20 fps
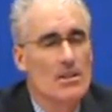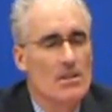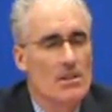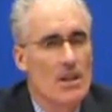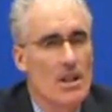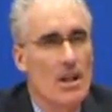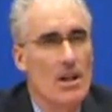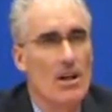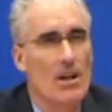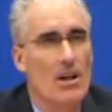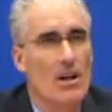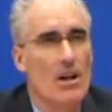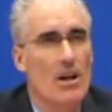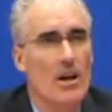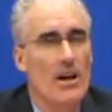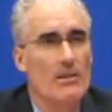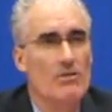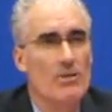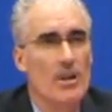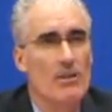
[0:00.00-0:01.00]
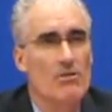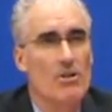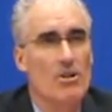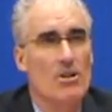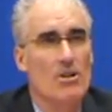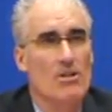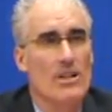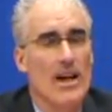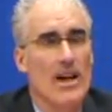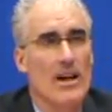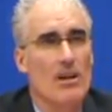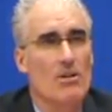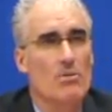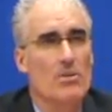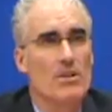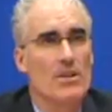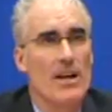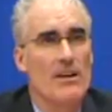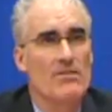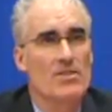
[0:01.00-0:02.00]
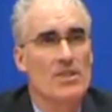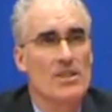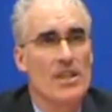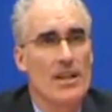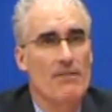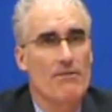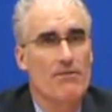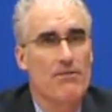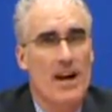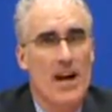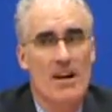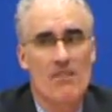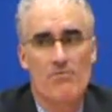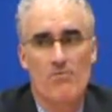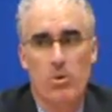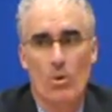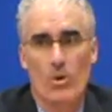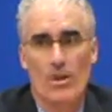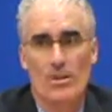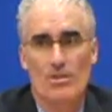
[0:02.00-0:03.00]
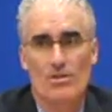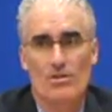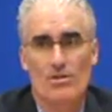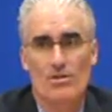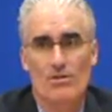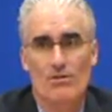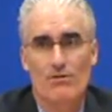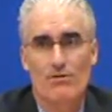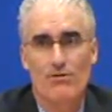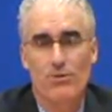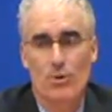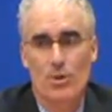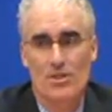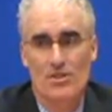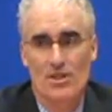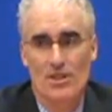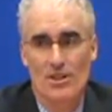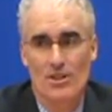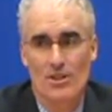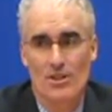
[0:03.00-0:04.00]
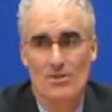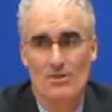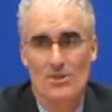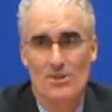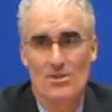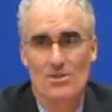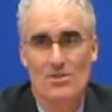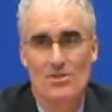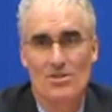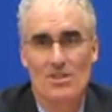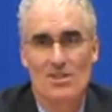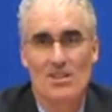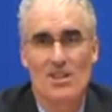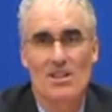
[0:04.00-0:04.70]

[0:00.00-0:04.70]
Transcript: I wrote it down, we were averaging like 5 points, four turnovers,